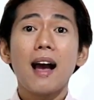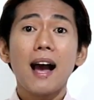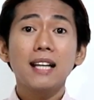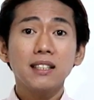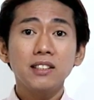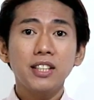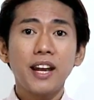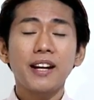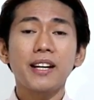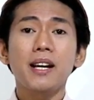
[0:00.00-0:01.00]
Ask and
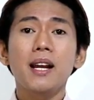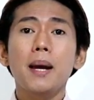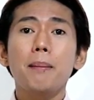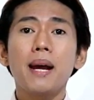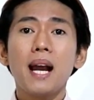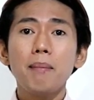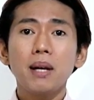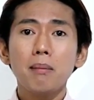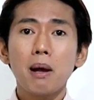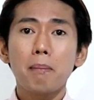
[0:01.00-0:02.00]
share. Marami
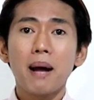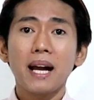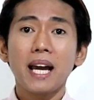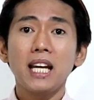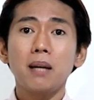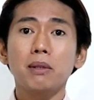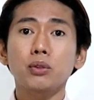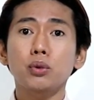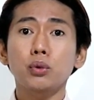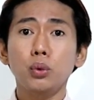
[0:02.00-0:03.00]
kang mga bagay na
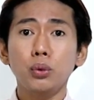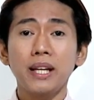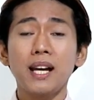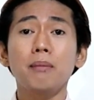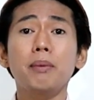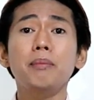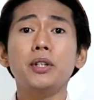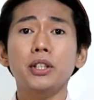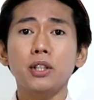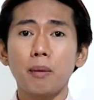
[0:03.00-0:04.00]
matutunan from
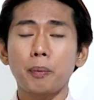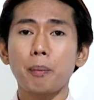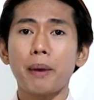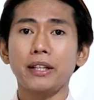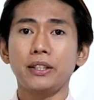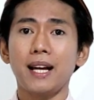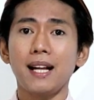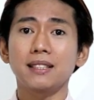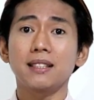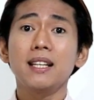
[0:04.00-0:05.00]
your
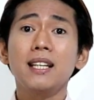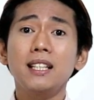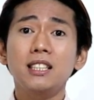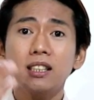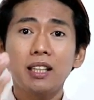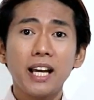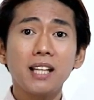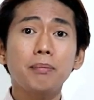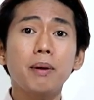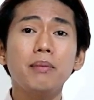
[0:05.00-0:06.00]
co-professionals
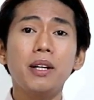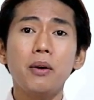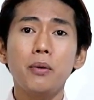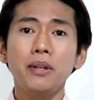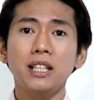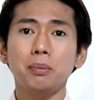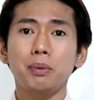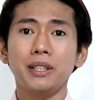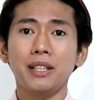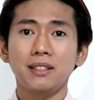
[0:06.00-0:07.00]
straight from their own
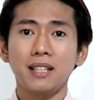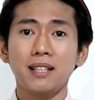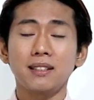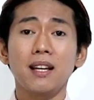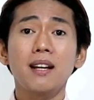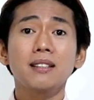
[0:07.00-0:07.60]
experiences.